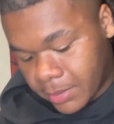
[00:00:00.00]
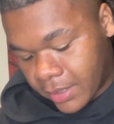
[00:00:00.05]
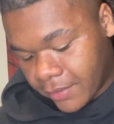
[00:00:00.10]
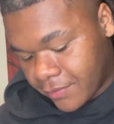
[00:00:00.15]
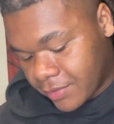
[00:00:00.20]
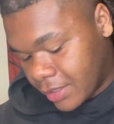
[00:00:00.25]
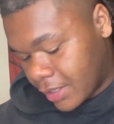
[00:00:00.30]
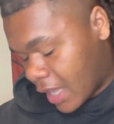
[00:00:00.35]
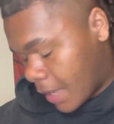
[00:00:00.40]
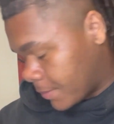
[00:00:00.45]

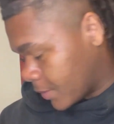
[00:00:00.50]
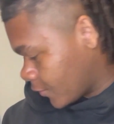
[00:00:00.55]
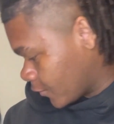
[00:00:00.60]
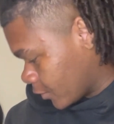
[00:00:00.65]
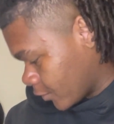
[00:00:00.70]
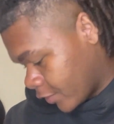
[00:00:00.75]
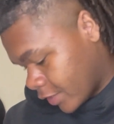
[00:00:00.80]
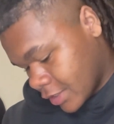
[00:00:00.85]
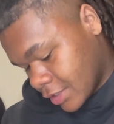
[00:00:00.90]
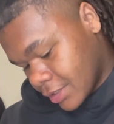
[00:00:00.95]
Everything happens for a
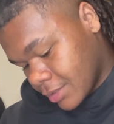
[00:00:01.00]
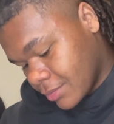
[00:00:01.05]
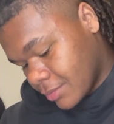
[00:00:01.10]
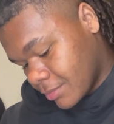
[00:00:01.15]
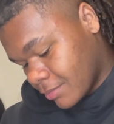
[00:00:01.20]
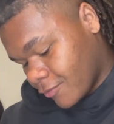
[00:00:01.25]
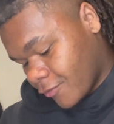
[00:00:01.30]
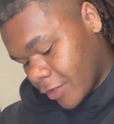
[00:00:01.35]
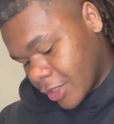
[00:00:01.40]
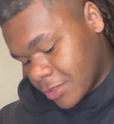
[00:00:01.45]
reason.
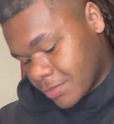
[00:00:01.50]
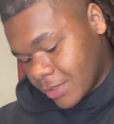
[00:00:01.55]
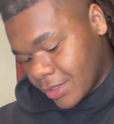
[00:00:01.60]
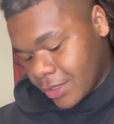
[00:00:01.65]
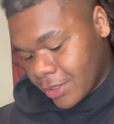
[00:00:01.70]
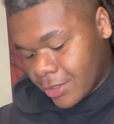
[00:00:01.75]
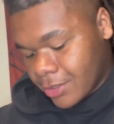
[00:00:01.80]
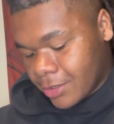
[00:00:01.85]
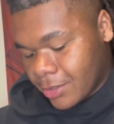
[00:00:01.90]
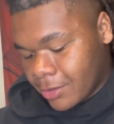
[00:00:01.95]
Freshman
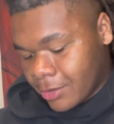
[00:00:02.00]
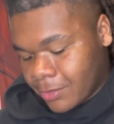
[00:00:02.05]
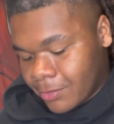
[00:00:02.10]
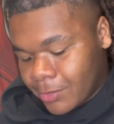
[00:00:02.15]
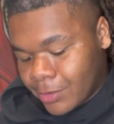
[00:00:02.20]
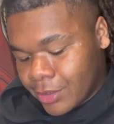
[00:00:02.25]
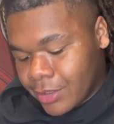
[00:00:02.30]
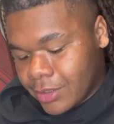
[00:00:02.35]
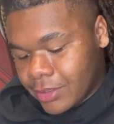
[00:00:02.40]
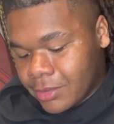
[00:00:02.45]
year, earned
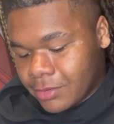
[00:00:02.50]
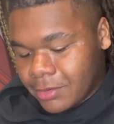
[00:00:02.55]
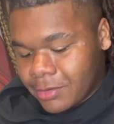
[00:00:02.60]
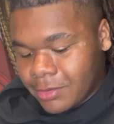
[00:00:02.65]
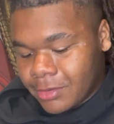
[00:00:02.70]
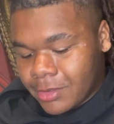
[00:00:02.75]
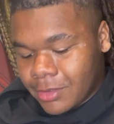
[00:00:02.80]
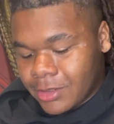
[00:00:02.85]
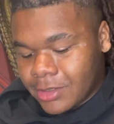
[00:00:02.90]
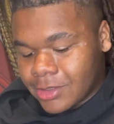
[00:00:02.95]
one.
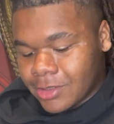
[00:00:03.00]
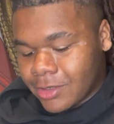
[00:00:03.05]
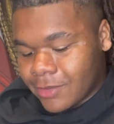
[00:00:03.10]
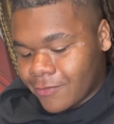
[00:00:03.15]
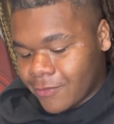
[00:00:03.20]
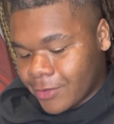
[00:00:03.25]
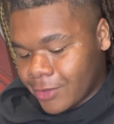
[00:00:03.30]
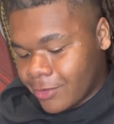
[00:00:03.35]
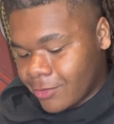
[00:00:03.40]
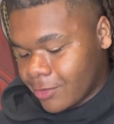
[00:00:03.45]
Throw these on
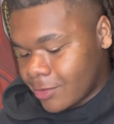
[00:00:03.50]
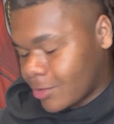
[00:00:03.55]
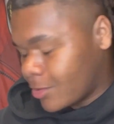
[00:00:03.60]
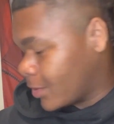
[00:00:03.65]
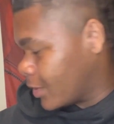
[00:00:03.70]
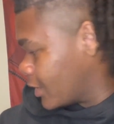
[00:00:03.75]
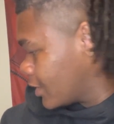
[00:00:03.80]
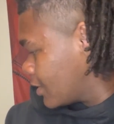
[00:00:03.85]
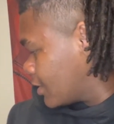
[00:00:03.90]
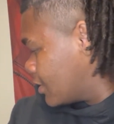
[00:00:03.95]
for you real
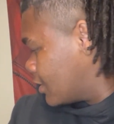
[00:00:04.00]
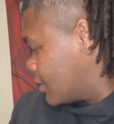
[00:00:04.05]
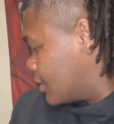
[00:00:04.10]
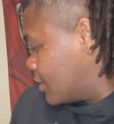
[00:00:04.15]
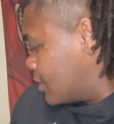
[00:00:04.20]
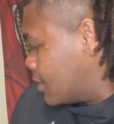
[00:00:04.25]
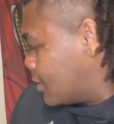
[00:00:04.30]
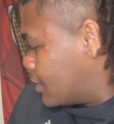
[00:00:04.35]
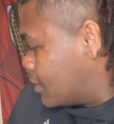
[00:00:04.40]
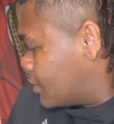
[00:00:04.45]
quick.
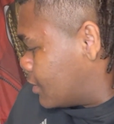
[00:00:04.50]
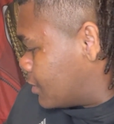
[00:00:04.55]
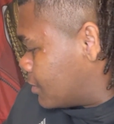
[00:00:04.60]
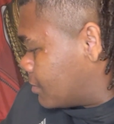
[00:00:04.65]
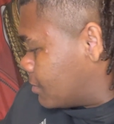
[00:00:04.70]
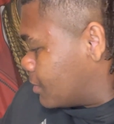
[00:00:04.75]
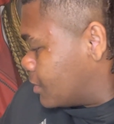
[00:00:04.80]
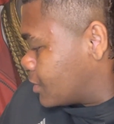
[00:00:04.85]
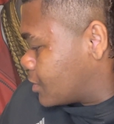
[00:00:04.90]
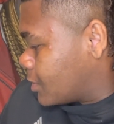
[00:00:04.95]

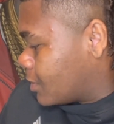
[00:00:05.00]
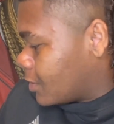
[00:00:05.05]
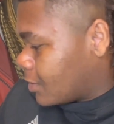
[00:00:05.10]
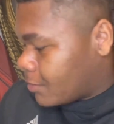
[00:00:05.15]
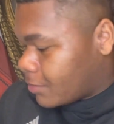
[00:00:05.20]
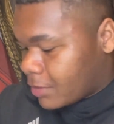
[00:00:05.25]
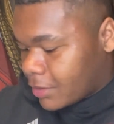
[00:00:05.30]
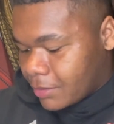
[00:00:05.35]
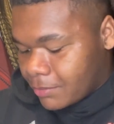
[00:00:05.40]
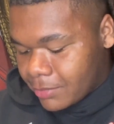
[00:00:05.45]
show you
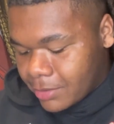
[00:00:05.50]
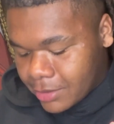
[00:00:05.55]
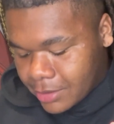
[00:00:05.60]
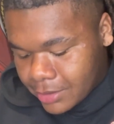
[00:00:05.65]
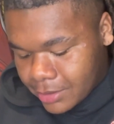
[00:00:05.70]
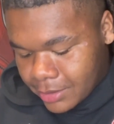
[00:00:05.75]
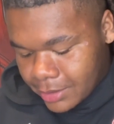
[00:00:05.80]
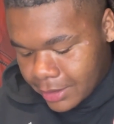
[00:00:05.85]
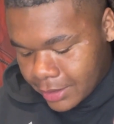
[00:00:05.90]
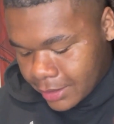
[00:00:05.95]
what I'm
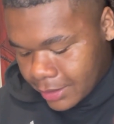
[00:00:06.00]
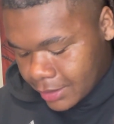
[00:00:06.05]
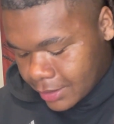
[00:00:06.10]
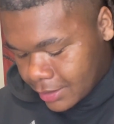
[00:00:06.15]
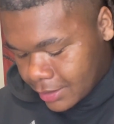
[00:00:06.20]
looking like.